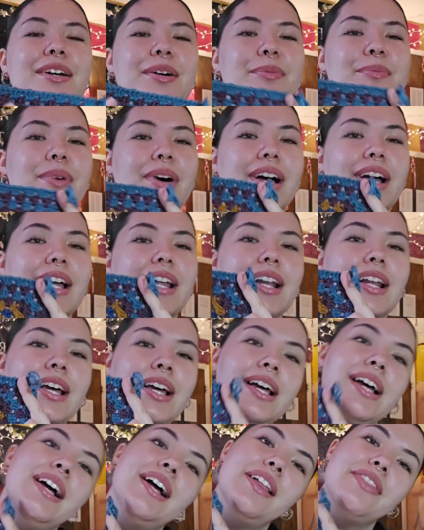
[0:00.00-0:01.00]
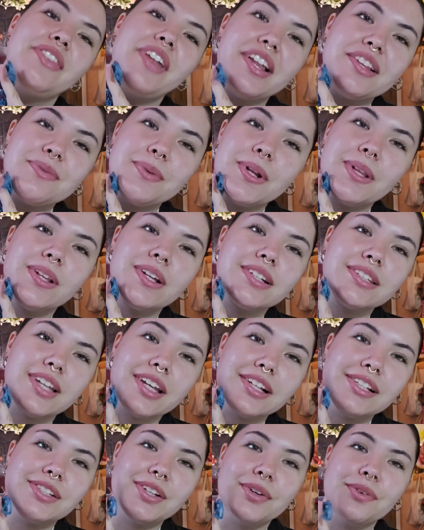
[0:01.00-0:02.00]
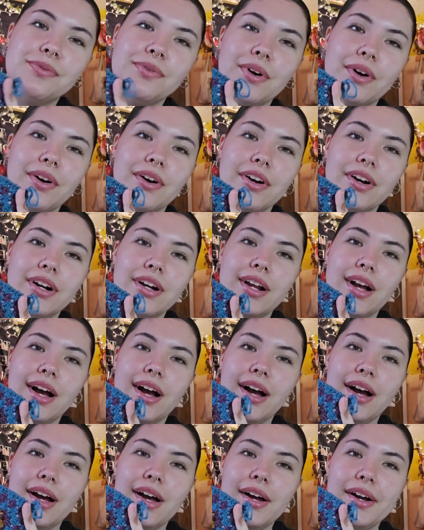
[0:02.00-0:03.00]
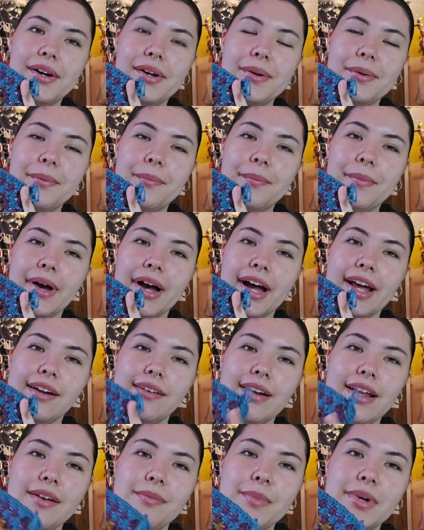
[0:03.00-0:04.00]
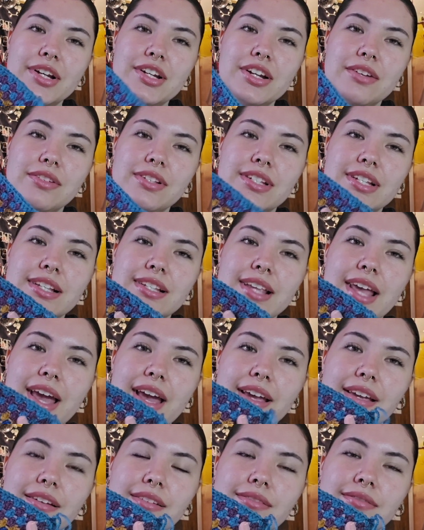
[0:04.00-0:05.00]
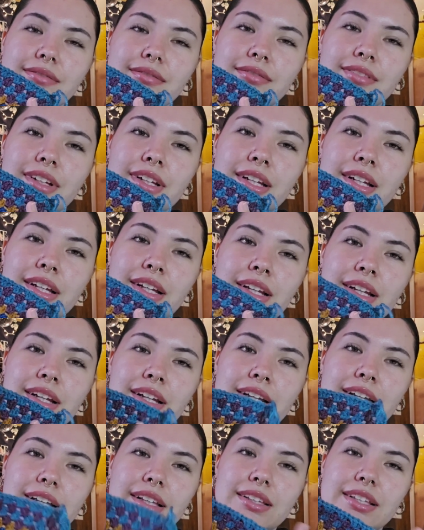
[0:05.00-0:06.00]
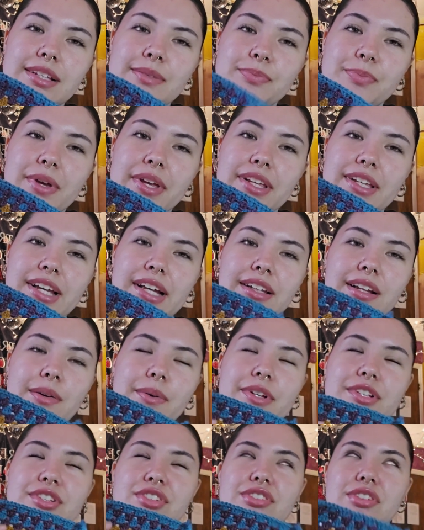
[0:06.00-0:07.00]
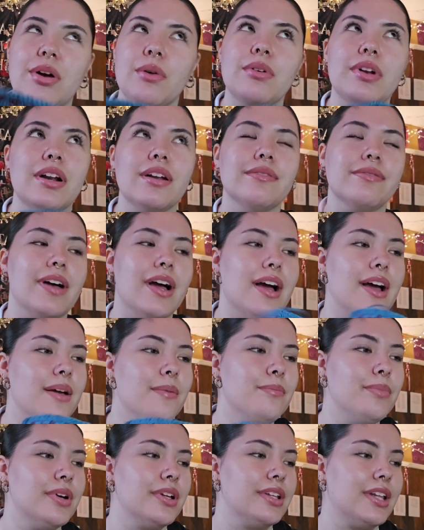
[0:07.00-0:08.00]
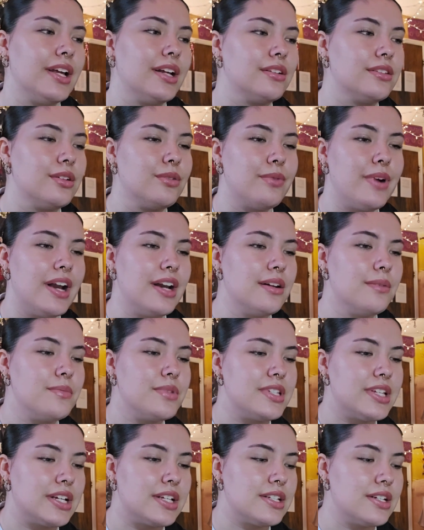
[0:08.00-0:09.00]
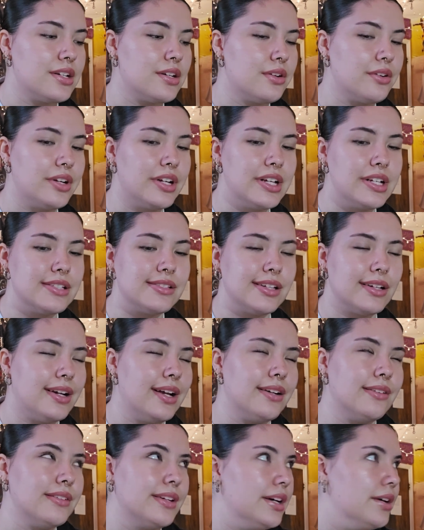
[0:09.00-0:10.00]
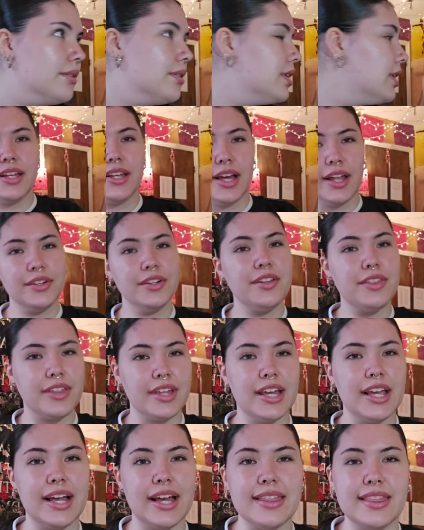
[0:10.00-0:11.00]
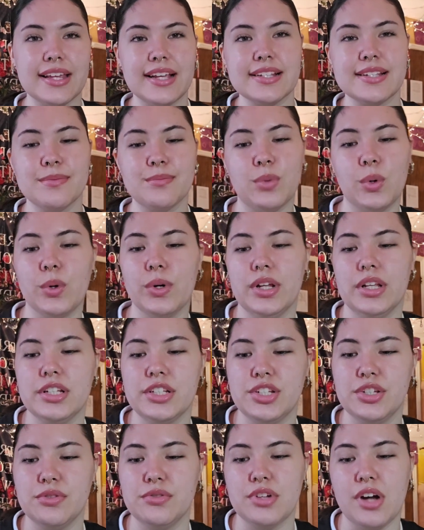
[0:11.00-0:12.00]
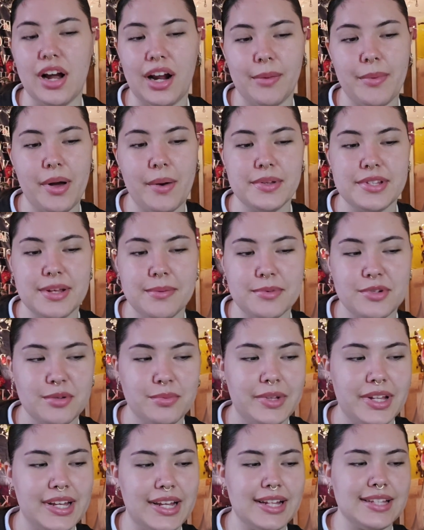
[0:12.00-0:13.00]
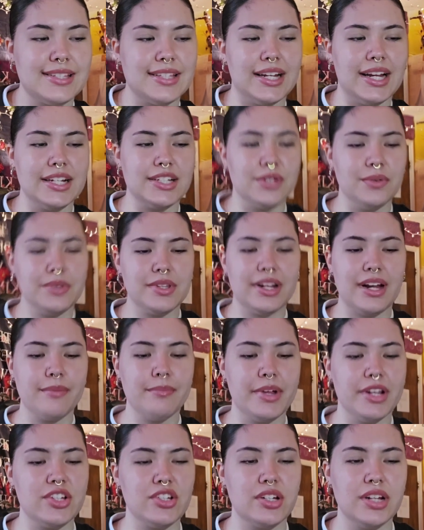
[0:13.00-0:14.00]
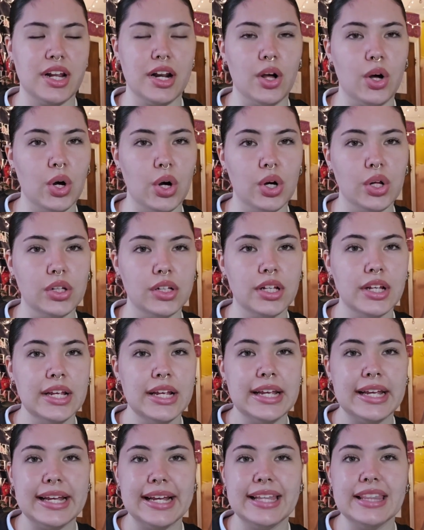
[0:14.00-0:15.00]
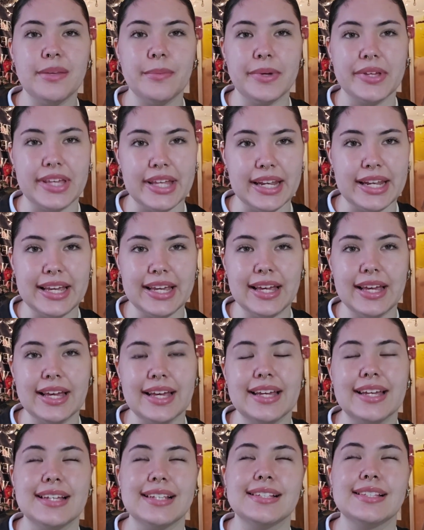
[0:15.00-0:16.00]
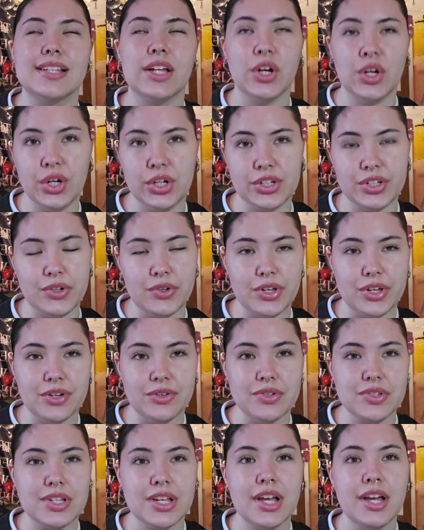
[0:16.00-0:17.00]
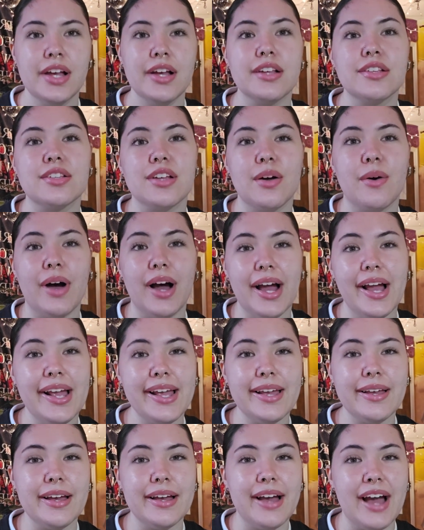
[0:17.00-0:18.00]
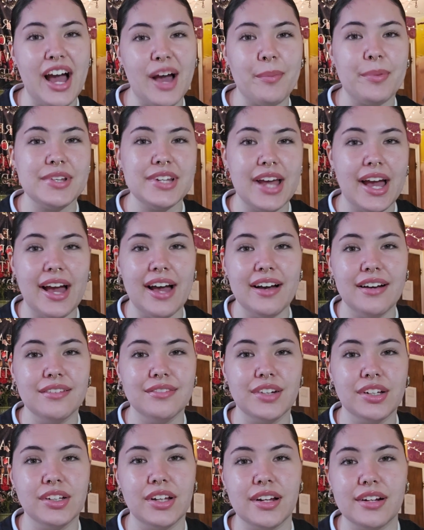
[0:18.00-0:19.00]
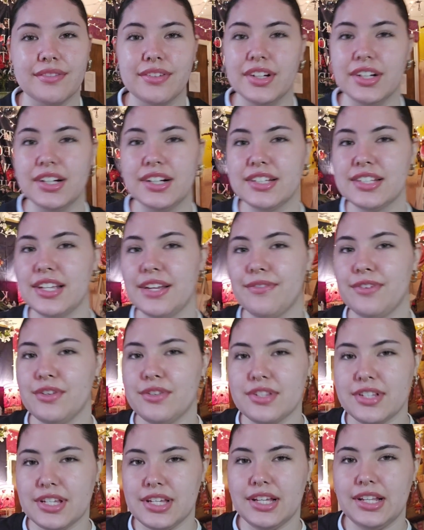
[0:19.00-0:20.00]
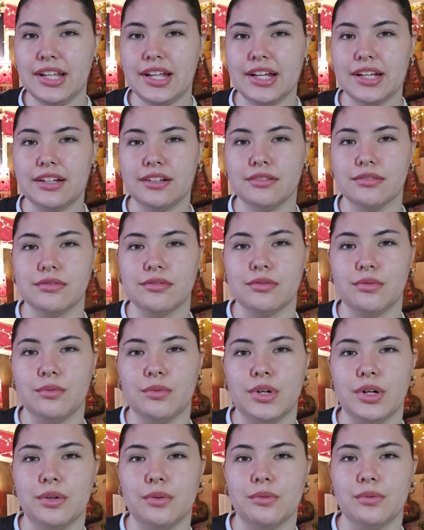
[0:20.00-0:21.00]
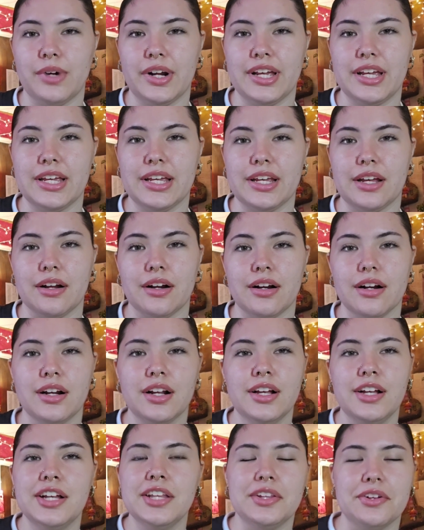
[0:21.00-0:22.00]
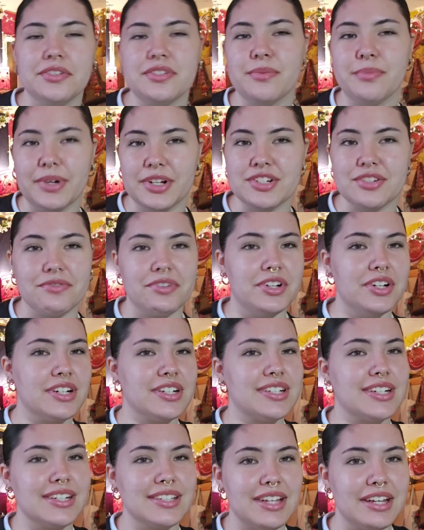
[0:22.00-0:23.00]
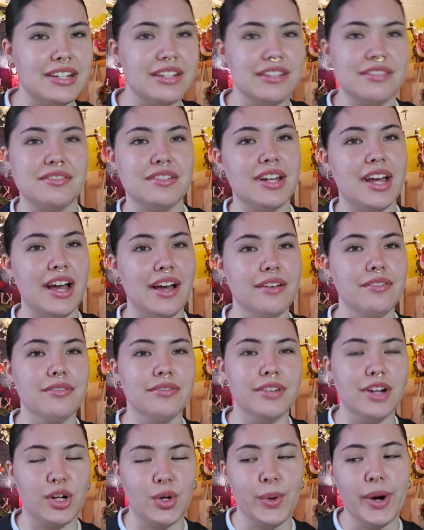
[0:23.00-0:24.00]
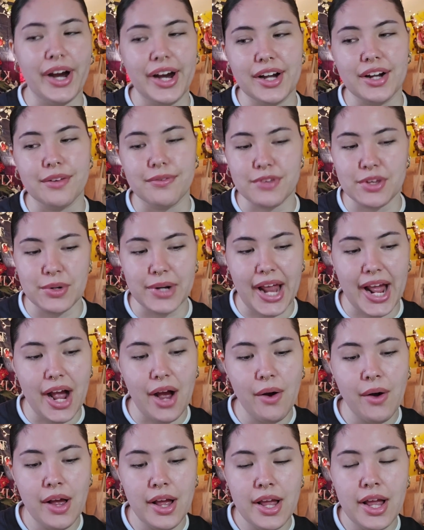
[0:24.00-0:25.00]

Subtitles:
But that's what it looks like so far. I don't have much else to say. This yellow is so not a vibe, but like the random 60 degrees, like I don't know. The other thing I think is important to talk about with temperature blankets that I don't think I mentioned at all in the beginning is the hook you use. So I happen to have a lot of hooks. If you see like, whoa, right here, there's a bunch of hooks because I just have acquired a few now.